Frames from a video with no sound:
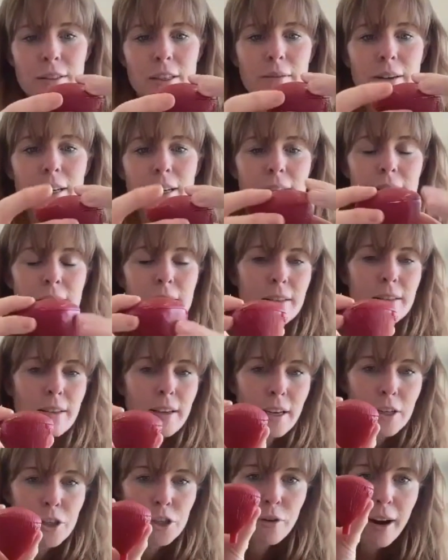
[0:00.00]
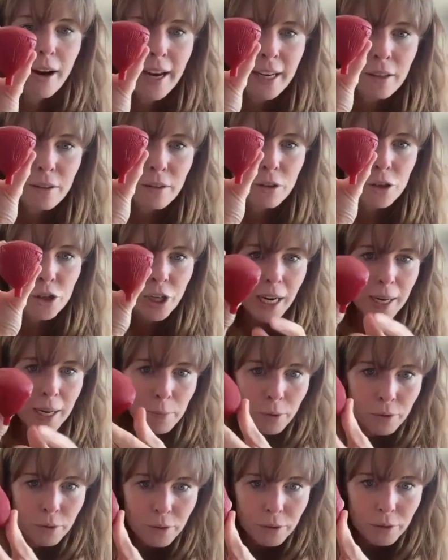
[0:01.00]
So it's a triangle
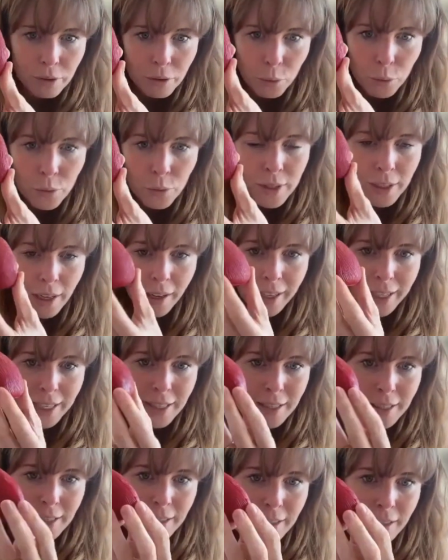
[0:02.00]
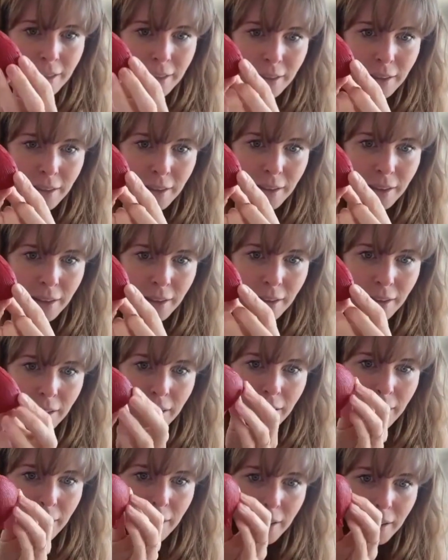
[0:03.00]
shape on all sides
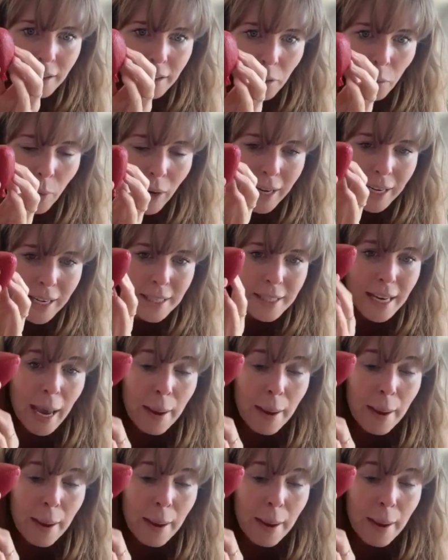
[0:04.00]
when it's